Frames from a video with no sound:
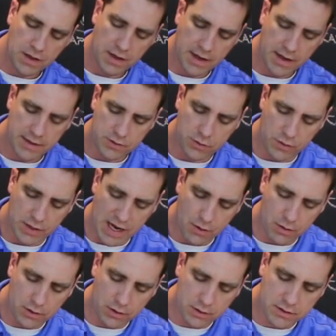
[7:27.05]
Okay, so
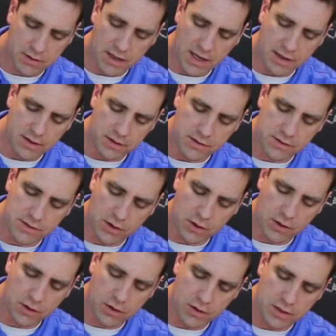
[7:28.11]
now it looks like the
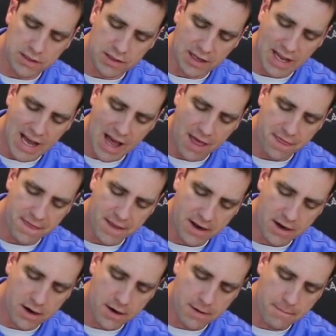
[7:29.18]
circle is a lot
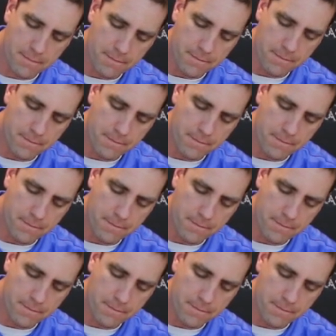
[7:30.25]
thicker.